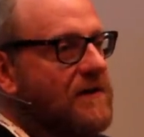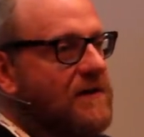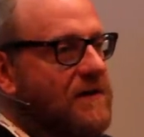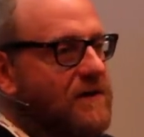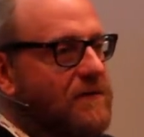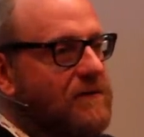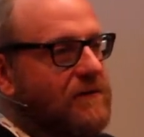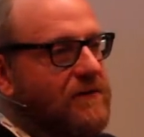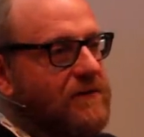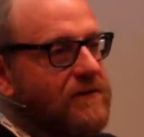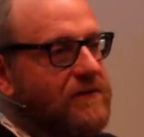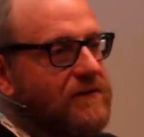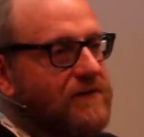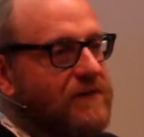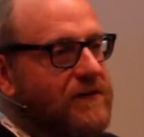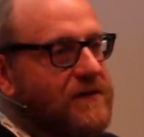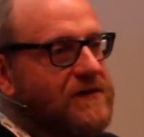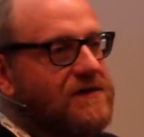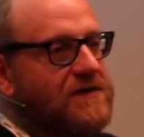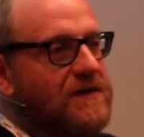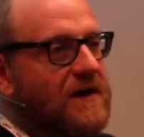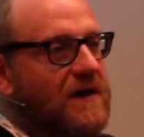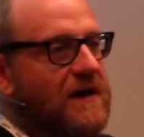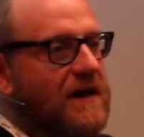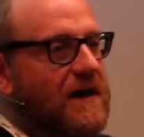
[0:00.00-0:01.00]
who were
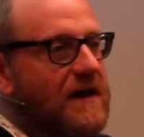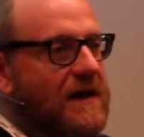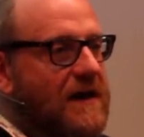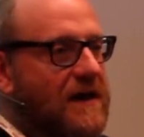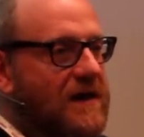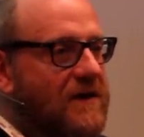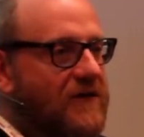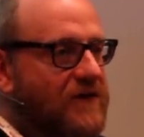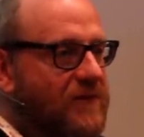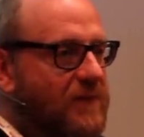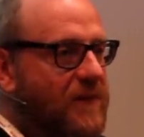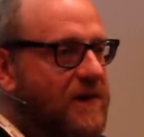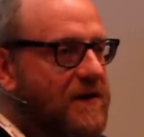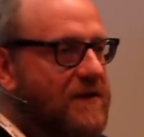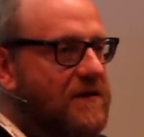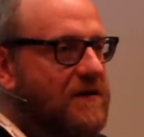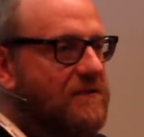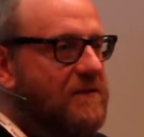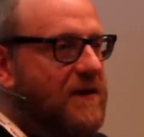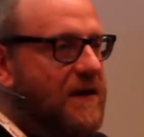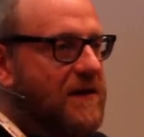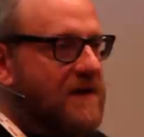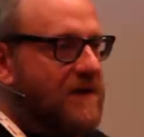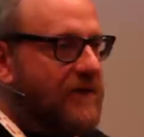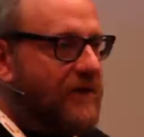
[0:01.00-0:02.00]
originally a loudspeaker
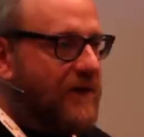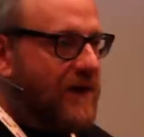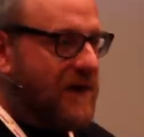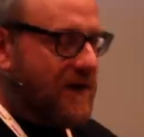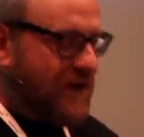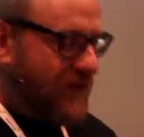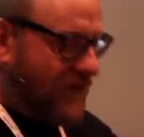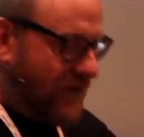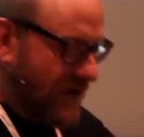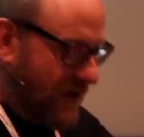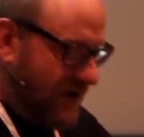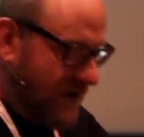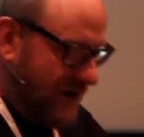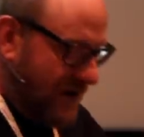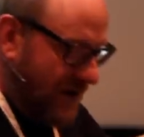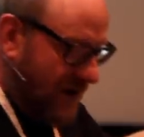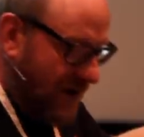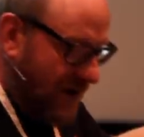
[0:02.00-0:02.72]
manufacturer,